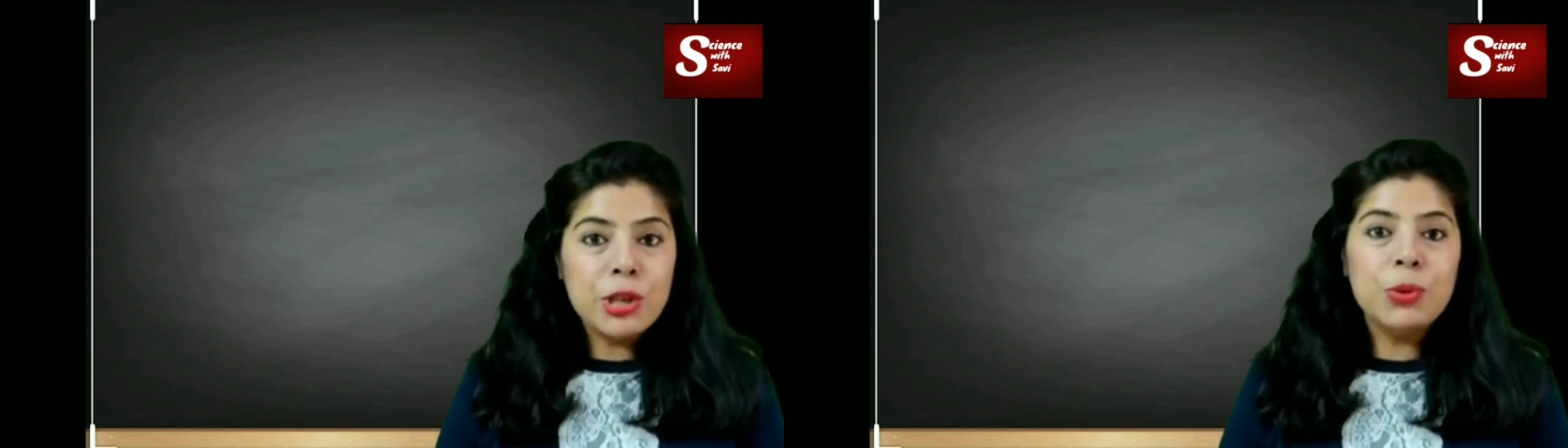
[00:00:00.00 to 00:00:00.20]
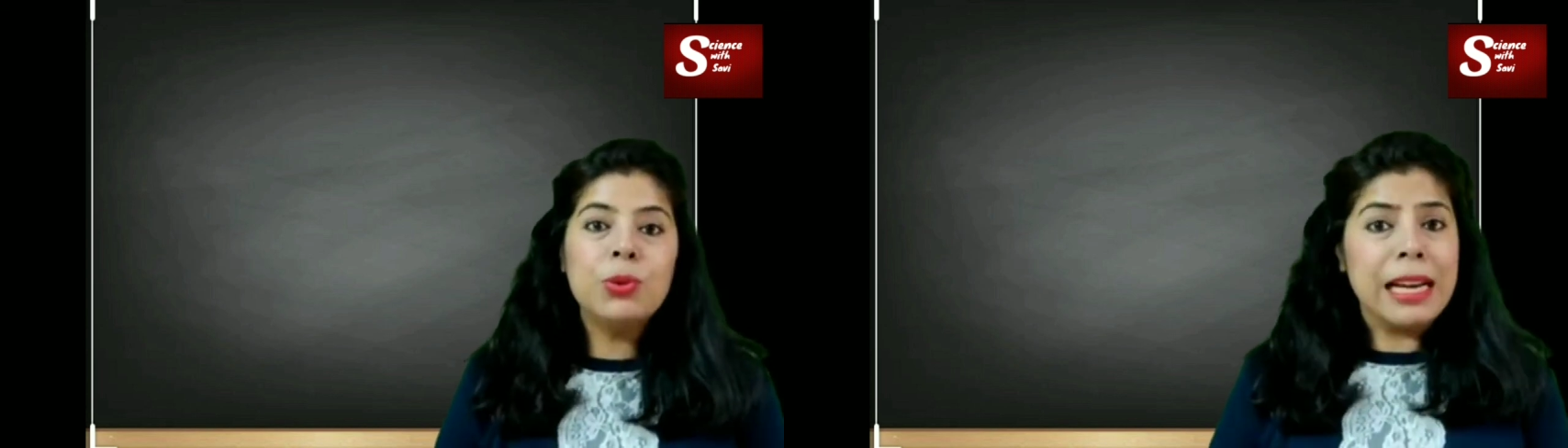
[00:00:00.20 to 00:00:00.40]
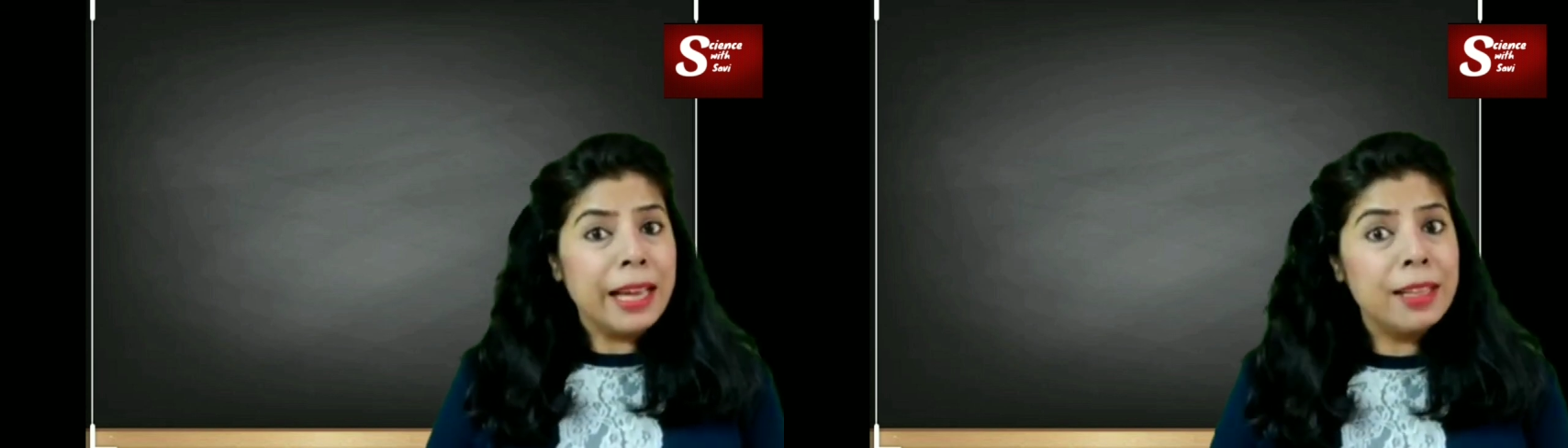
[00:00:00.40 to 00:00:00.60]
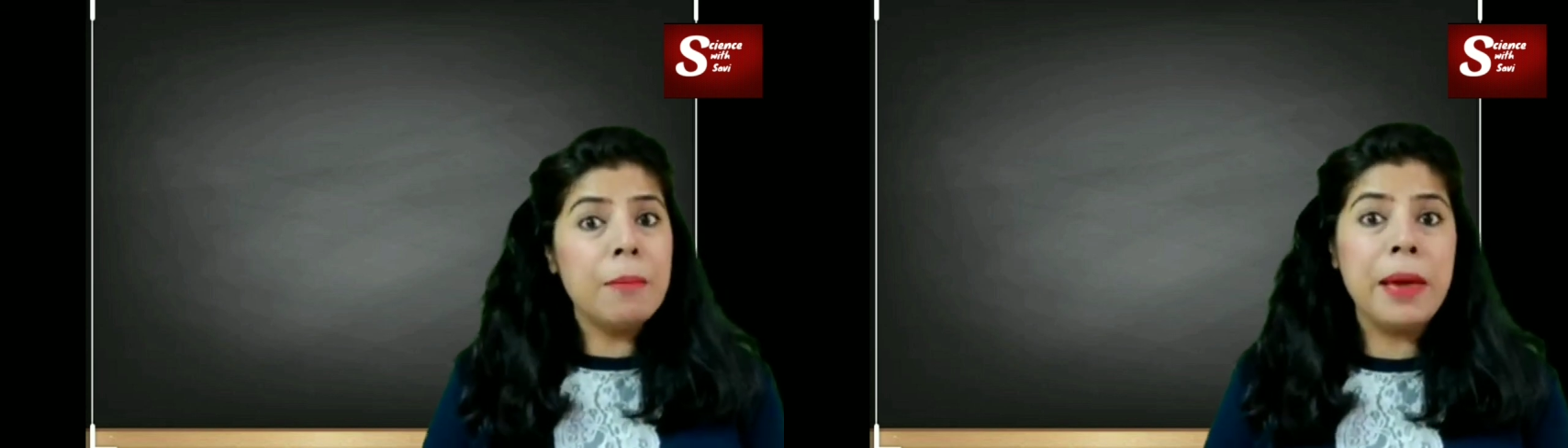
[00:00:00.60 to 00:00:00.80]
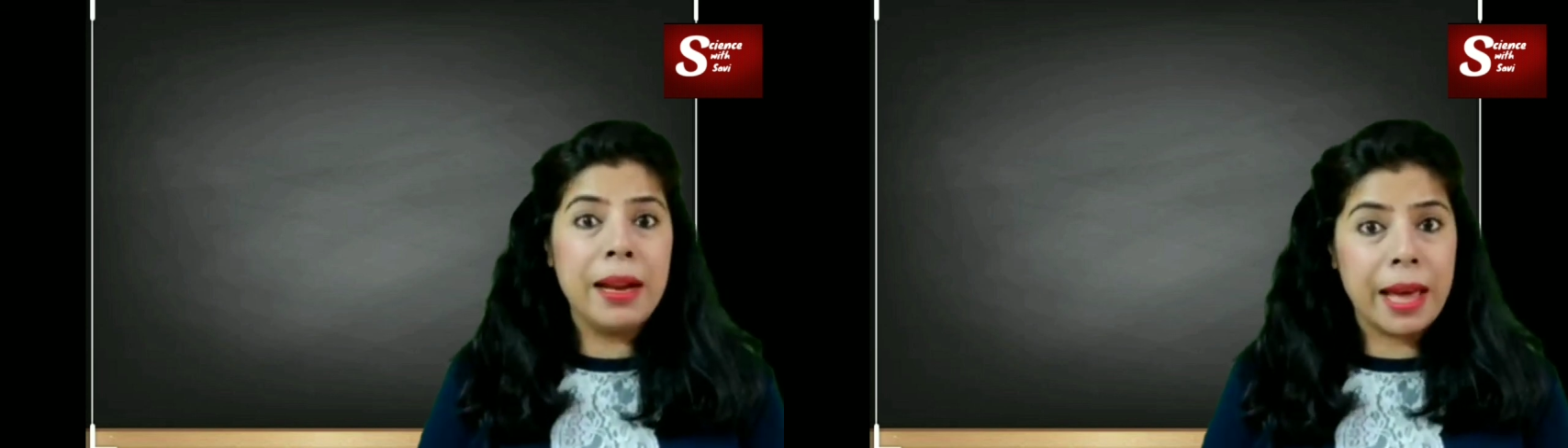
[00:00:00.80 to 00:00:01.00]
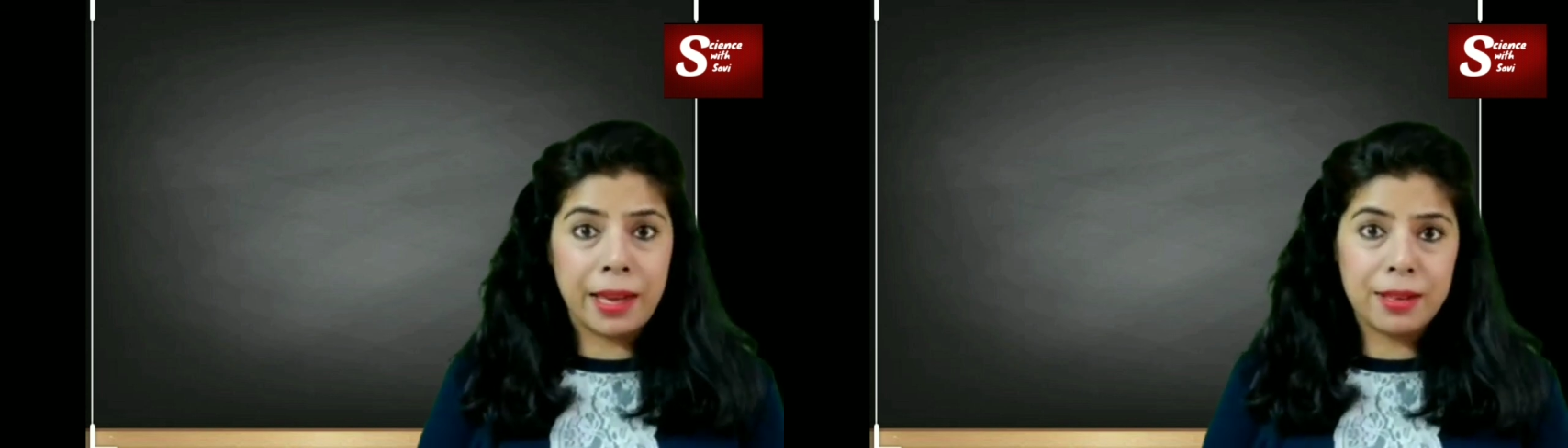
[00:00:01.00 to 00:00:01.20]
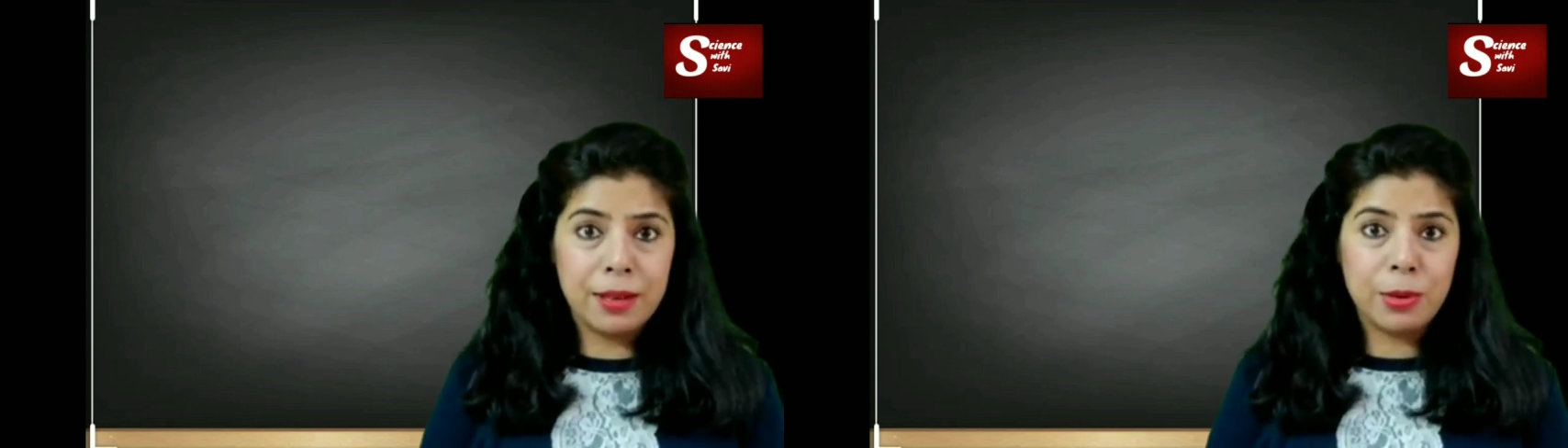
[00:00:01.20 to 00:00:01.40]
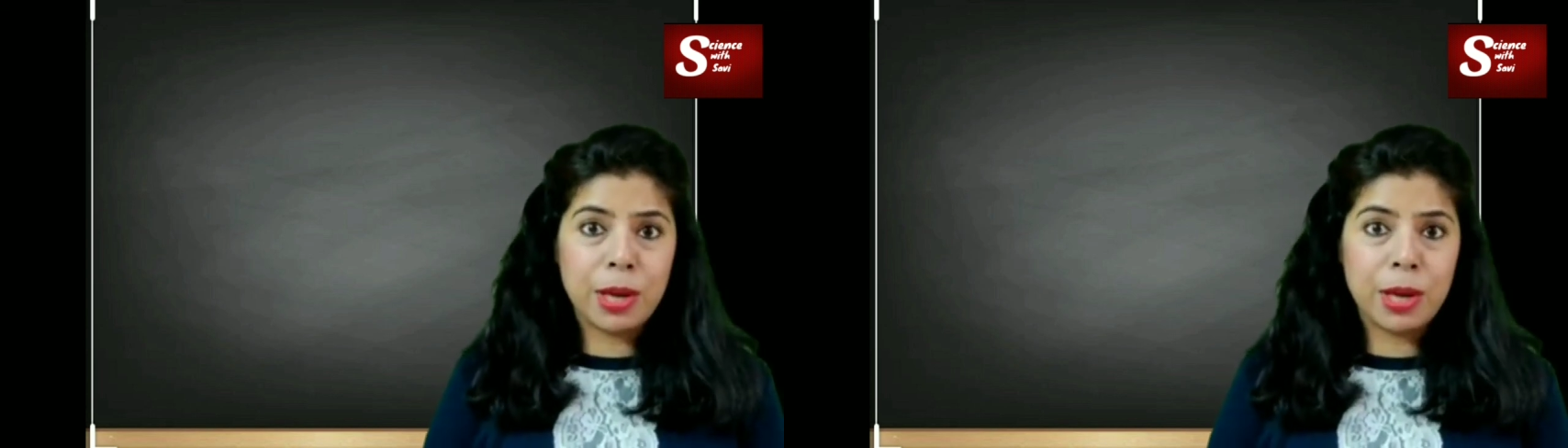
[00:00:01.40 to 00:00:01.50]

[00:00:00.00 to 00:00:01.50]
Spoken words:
tuned, click the bell icon.